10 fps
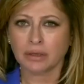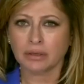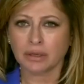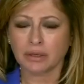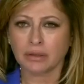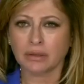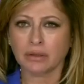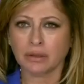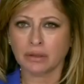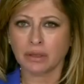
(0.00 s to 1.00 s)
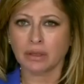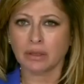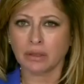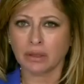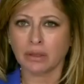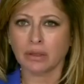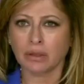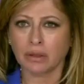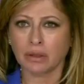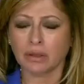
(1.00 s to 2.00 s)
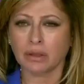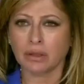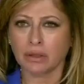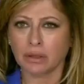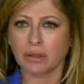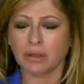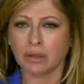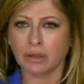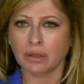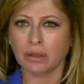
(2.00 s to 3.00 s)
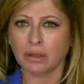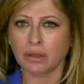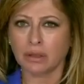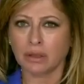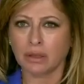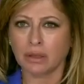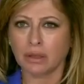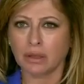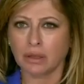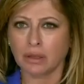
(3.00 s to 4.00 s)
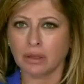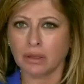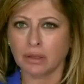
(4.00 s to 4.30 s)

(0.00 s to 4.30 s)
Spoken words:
The person shown says nothing.